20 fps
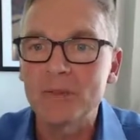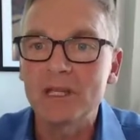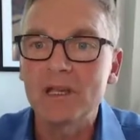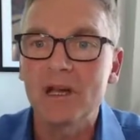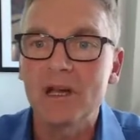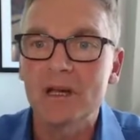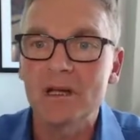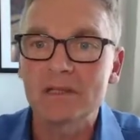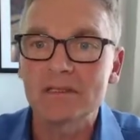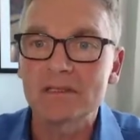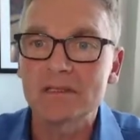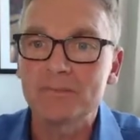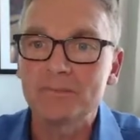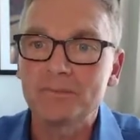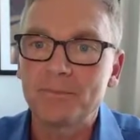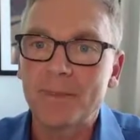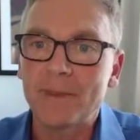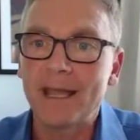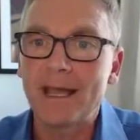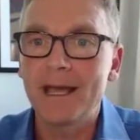
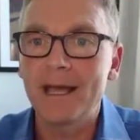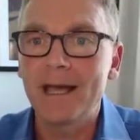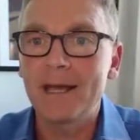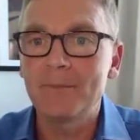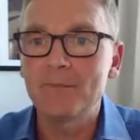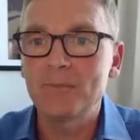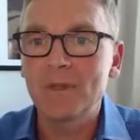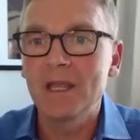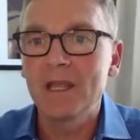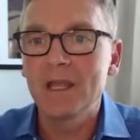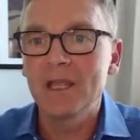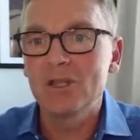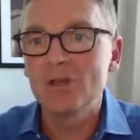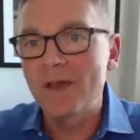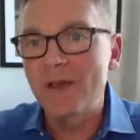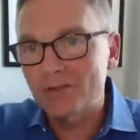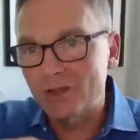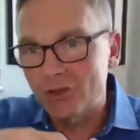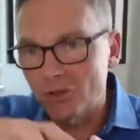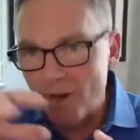because
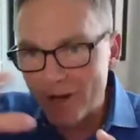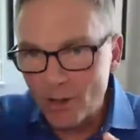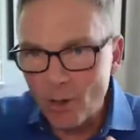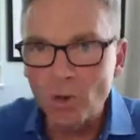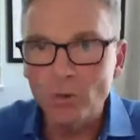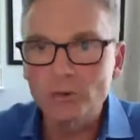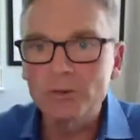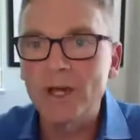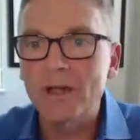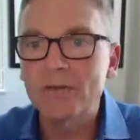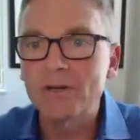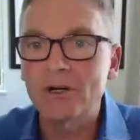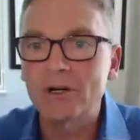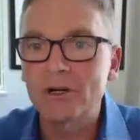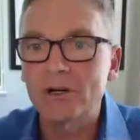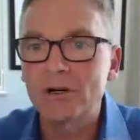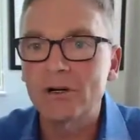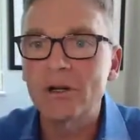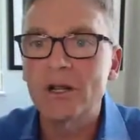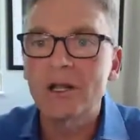you have to create a whole
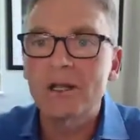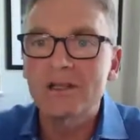nother